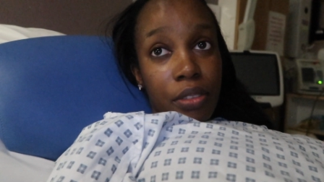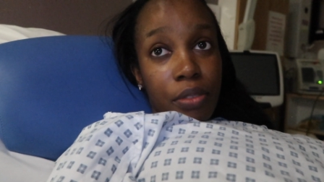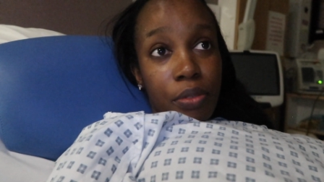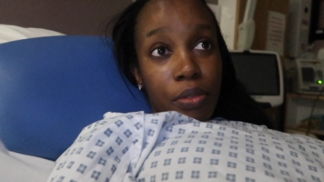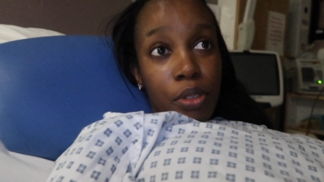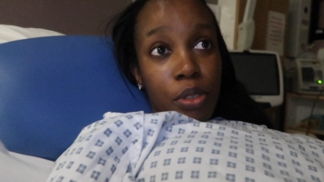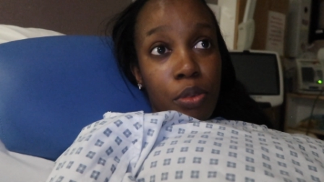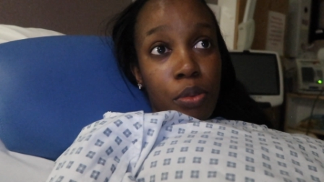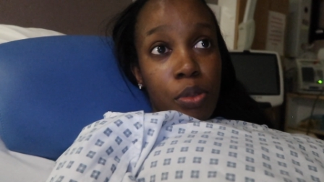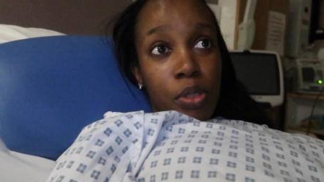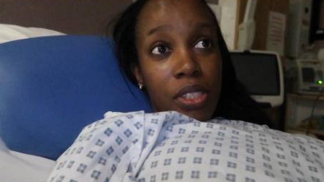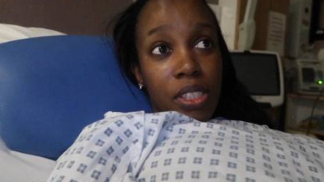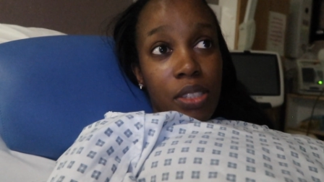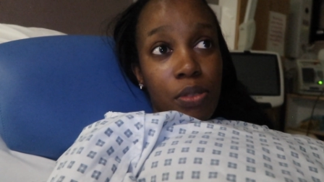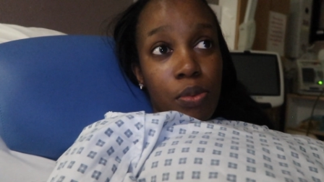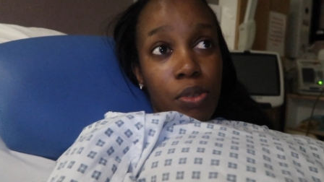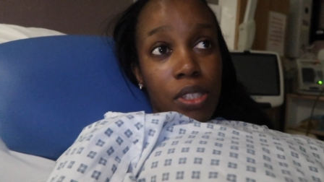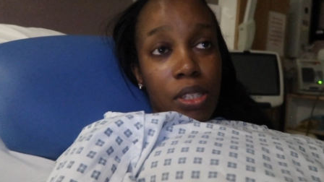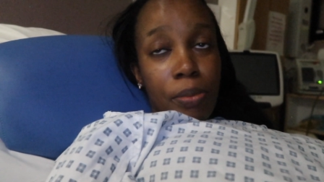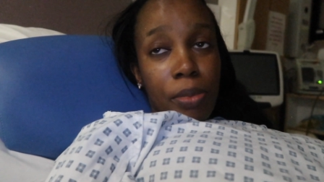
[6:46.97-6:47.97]
the fluid was,
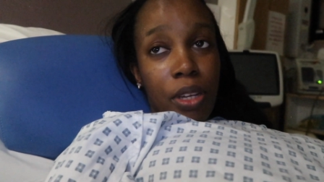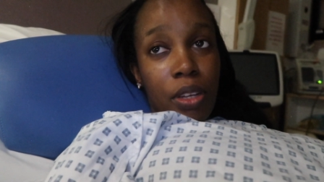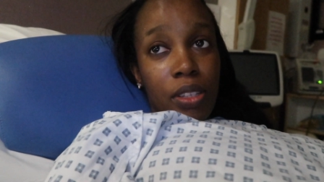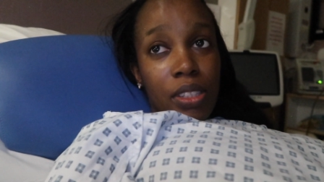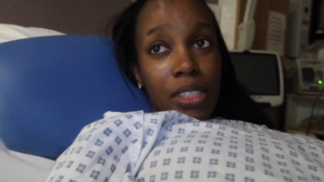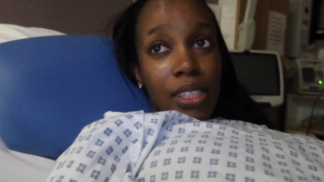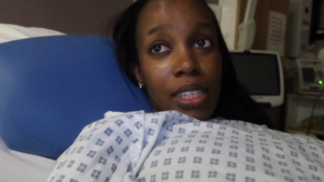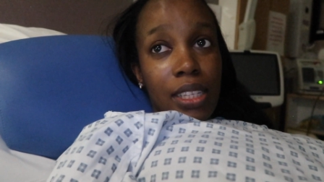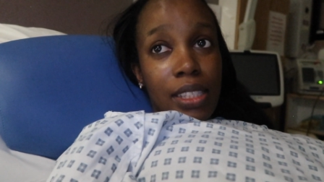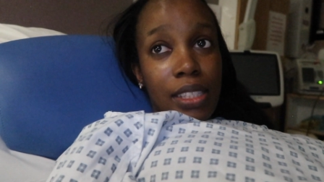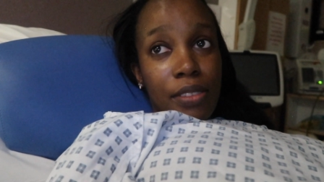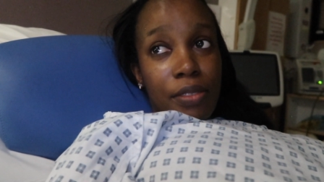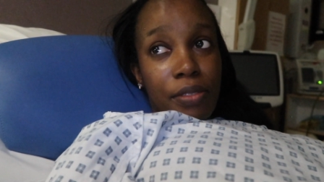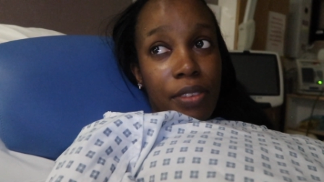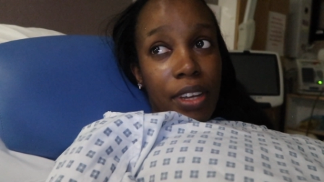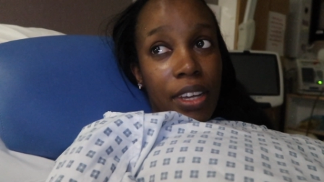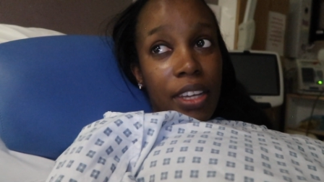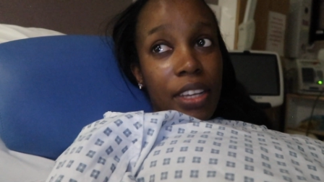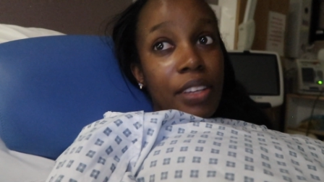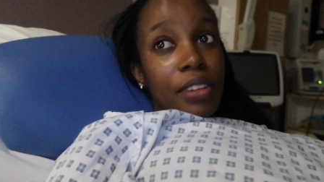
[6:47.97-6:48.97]
was about
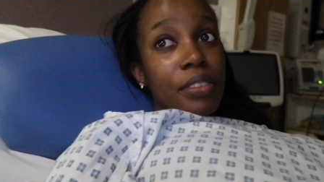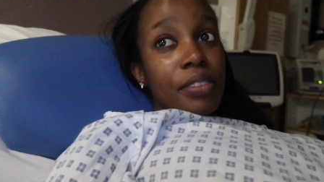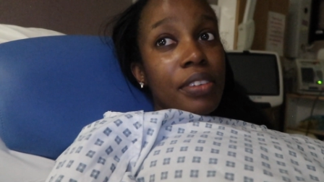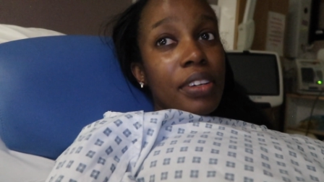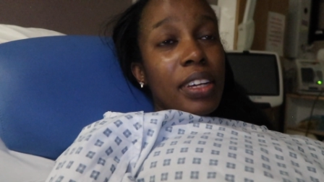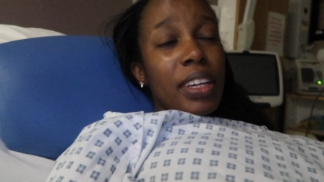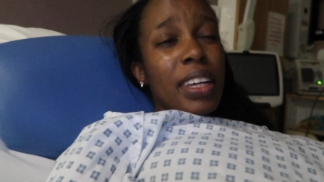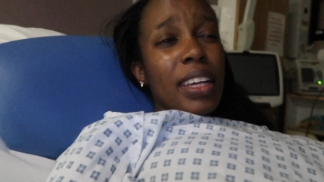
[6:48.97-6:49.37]
35.